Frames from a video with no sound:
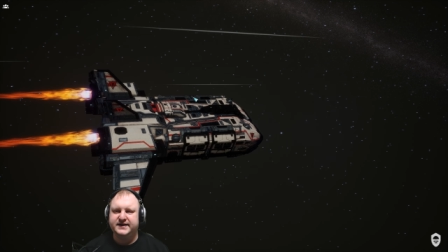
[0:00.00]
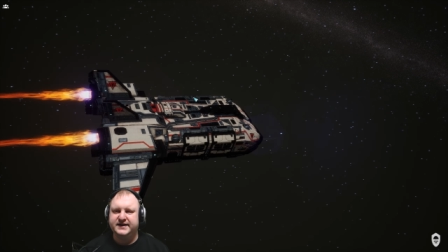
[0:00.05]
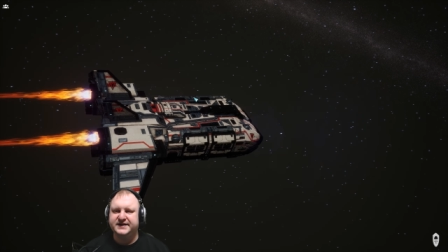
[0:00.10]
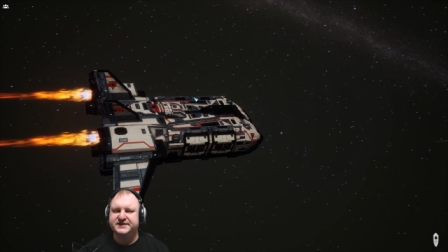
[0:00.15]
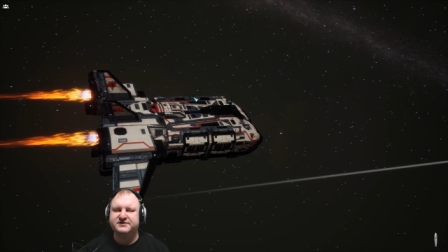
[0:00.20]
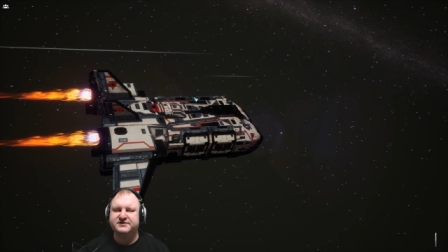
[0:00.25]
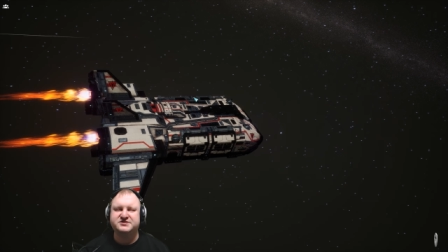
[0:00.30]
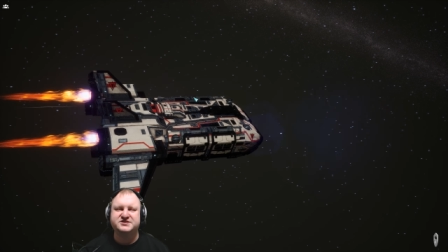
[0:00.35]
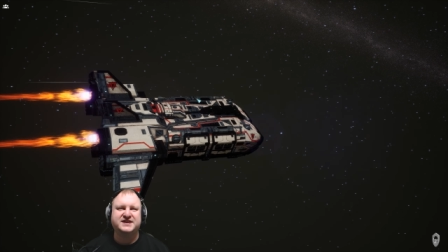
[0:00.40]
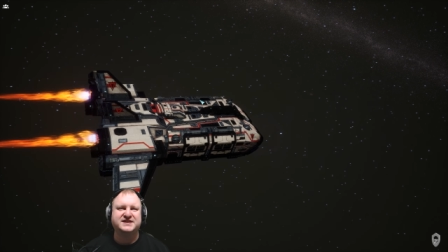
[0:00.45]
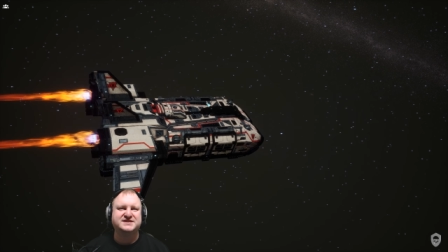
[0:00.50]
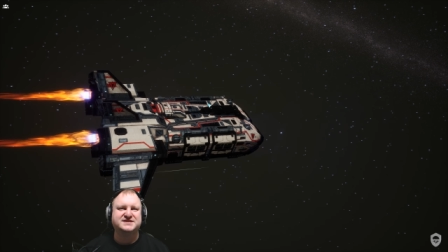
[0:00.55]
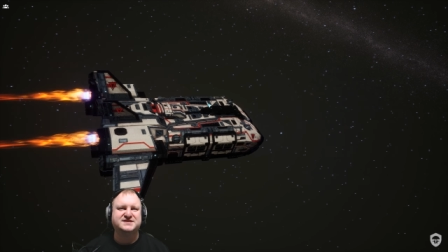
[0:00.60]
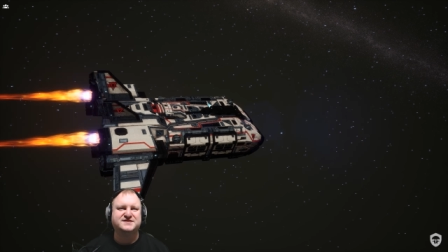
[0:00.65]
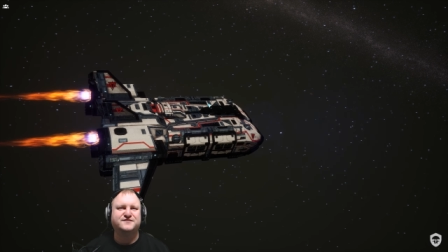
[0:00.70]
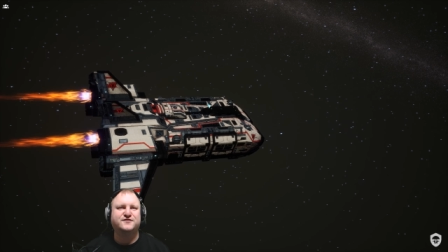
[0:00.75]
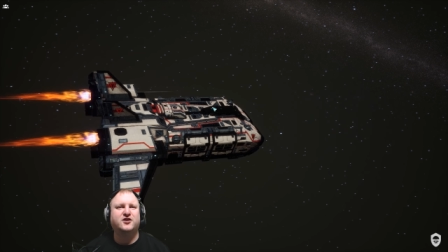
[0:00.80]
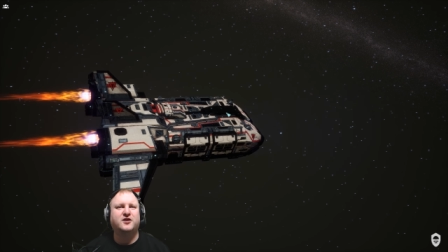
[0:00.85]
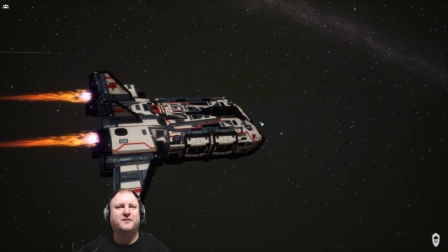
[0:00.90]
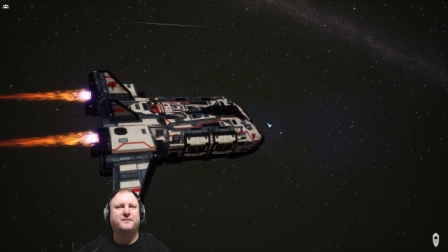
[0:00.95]
a new chance
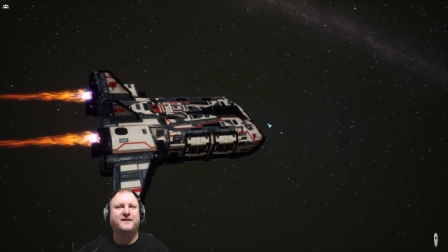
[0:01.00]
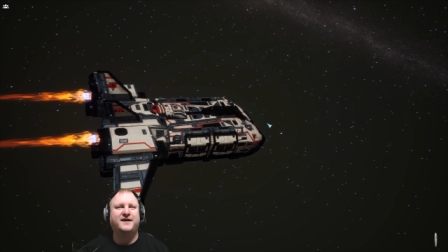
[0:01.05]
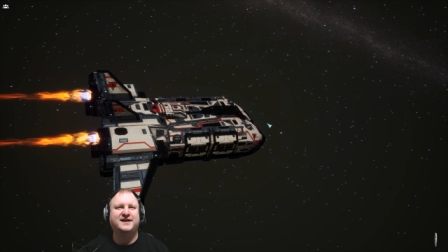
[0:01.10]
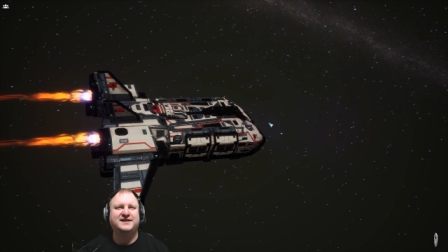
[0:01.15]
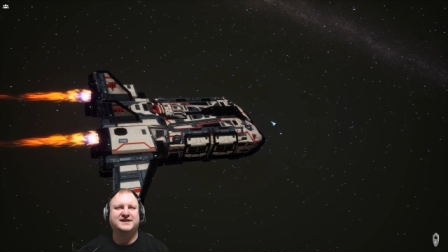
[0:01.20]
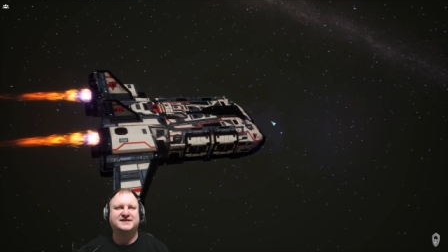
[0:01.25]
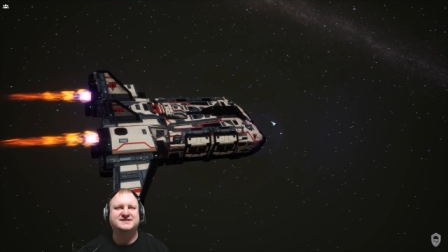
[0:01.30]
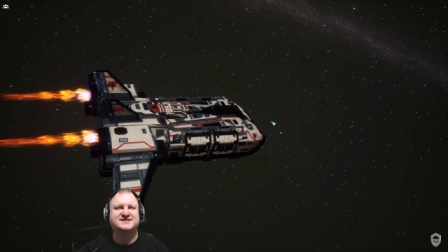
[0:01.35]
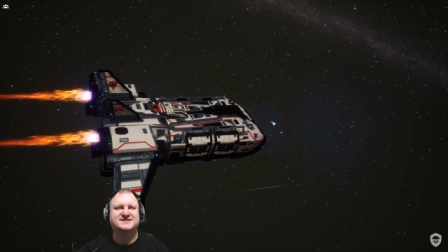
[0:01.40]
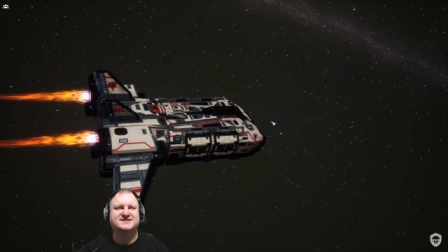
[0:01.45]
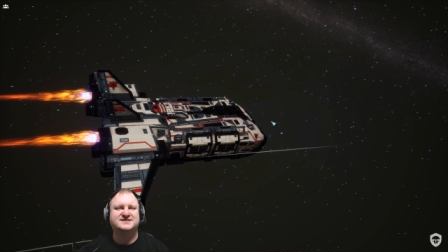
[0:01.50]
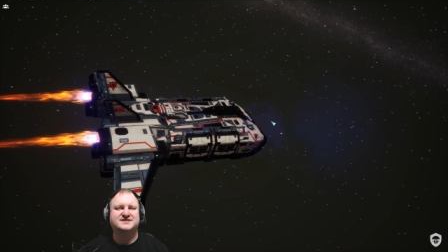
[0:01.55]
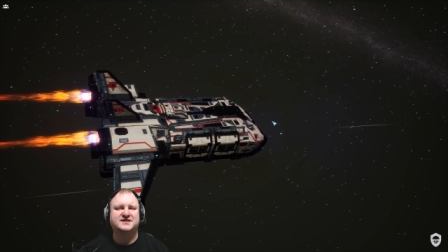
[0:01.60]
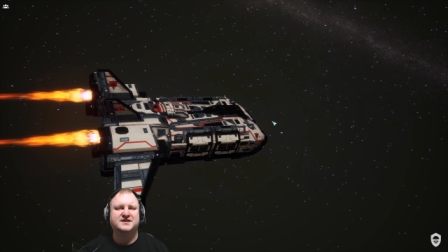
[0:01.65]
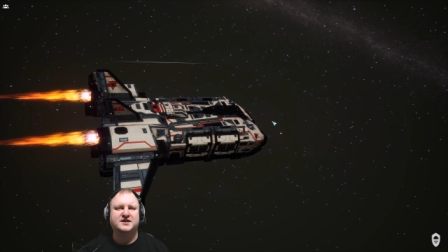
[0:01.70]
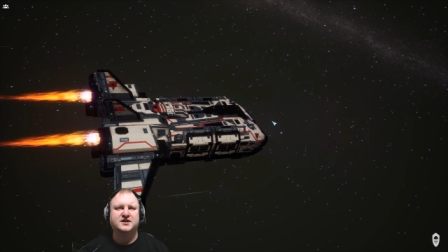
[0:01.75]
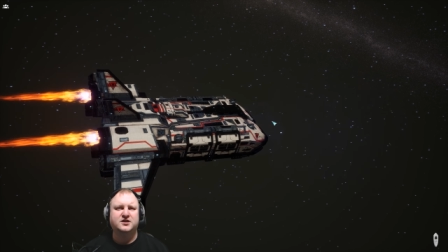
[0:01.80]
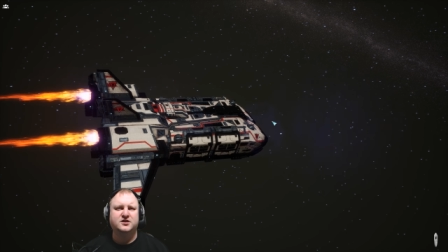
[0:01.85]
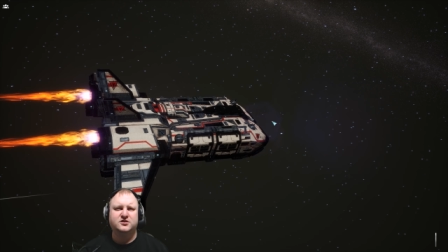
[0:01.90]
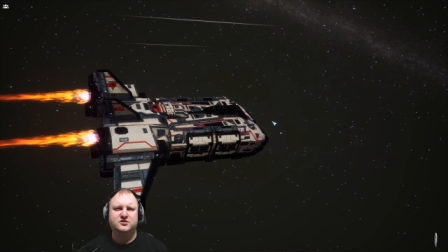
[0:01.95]
for our pilots
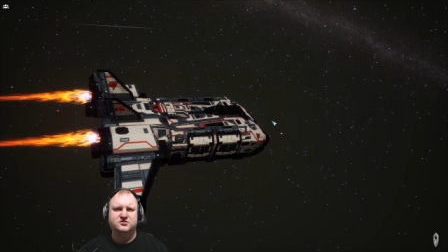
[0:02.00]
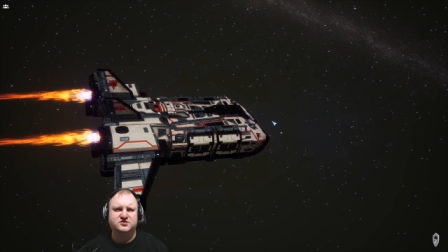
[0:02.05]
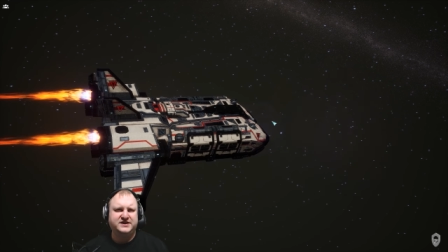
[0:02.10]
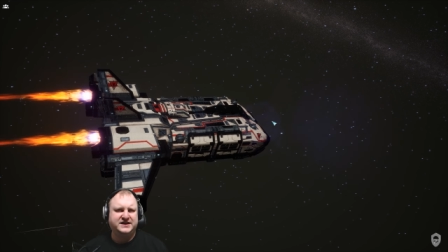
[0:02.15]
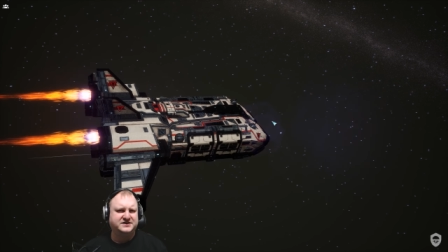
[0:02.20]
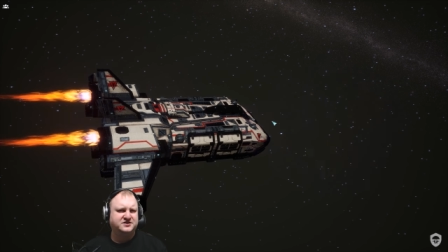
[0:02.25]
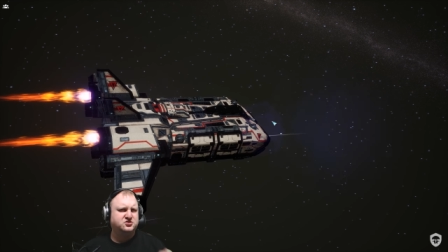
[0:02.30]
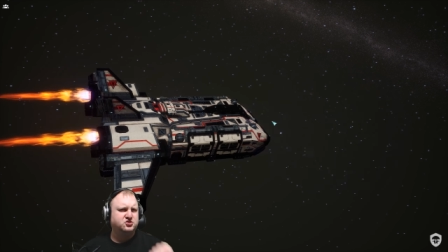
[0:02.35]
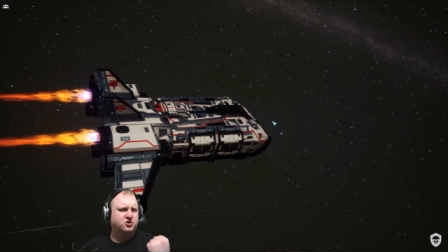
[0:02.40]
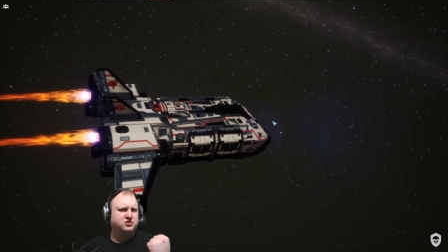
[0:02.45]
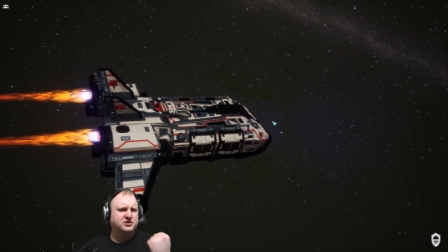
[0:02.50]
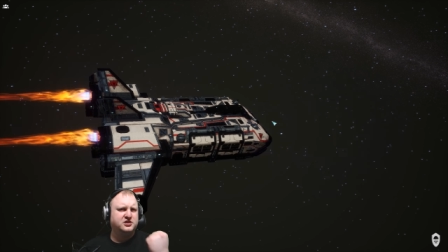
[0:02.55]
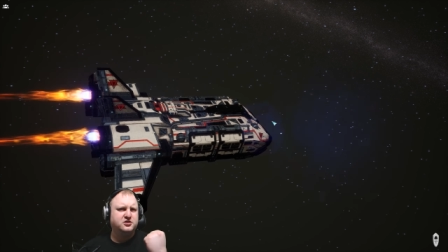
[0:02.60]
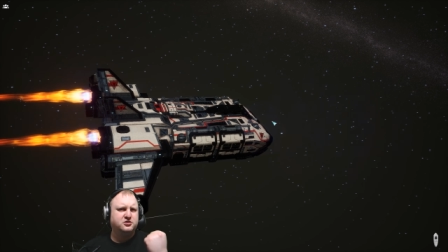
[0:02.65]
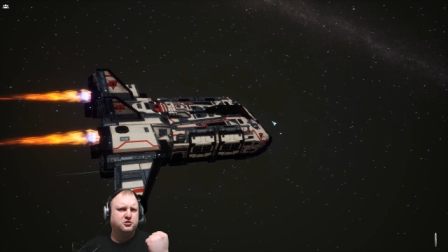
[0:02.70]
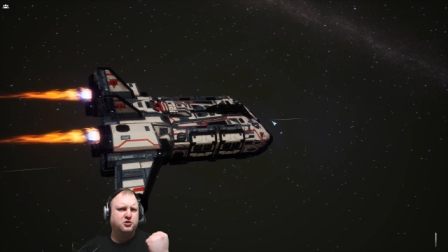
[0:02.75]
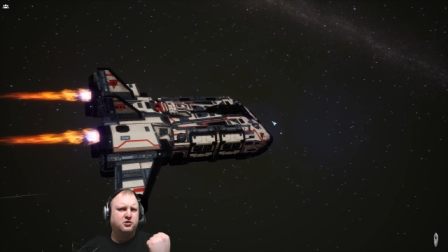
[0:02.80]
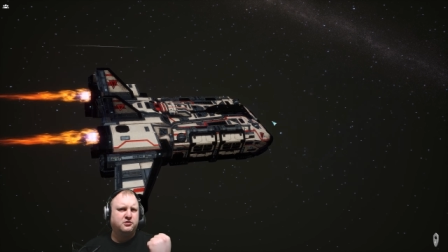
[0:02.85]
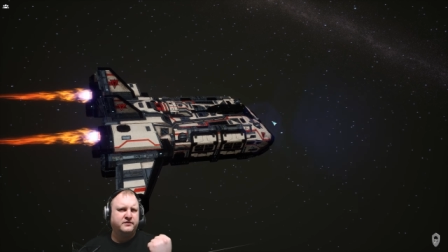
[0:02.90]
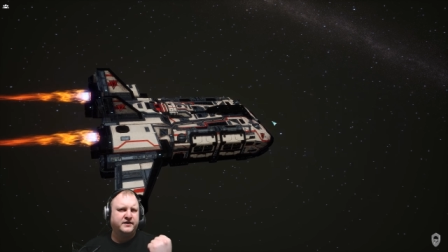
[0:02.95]
to get eternal
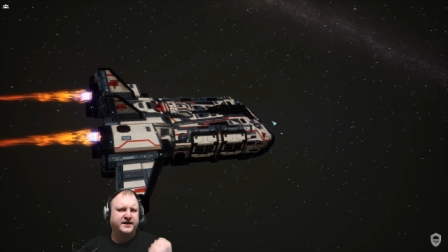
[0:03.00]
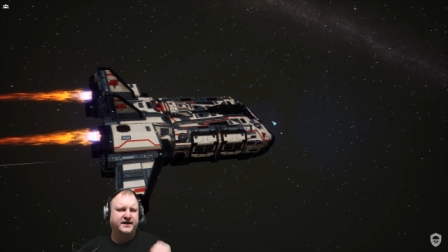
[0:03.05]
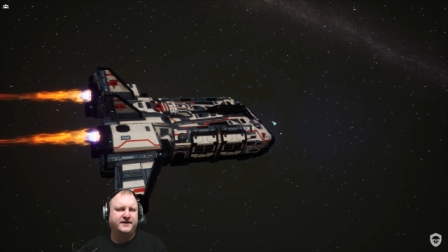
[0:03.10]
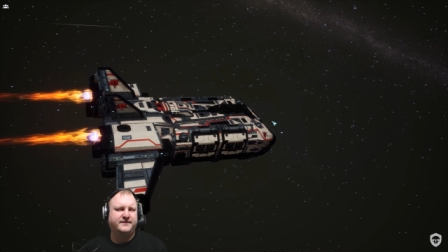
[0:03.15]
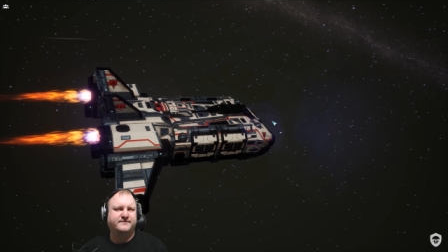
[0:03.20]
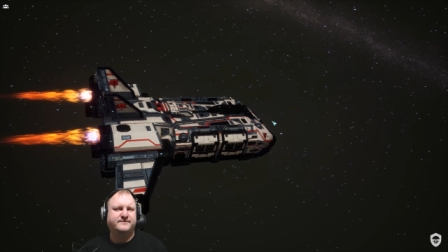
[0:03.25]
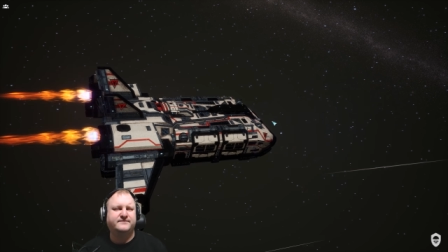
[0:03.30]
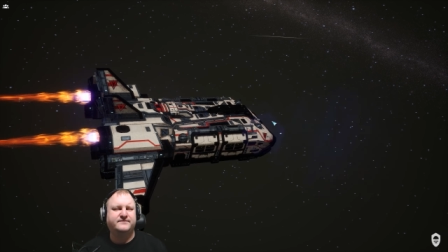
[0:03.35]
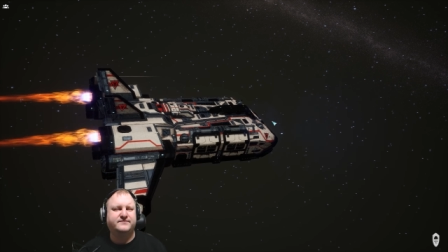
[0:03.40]
glory